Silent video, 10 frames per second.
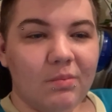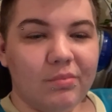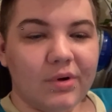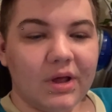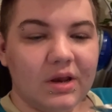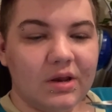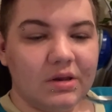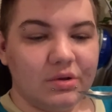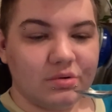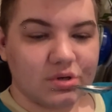But
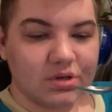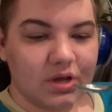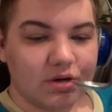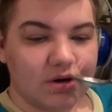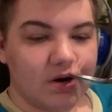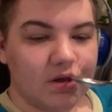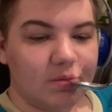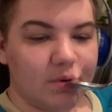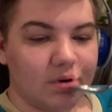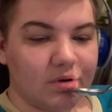usually I try to keep
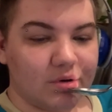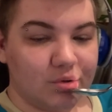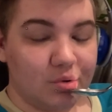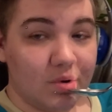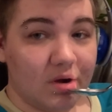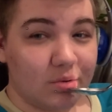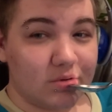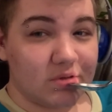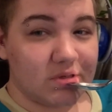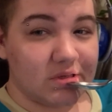it under 2
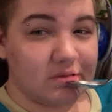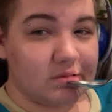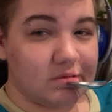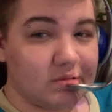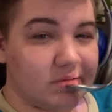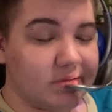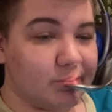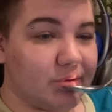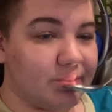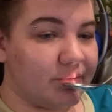hours but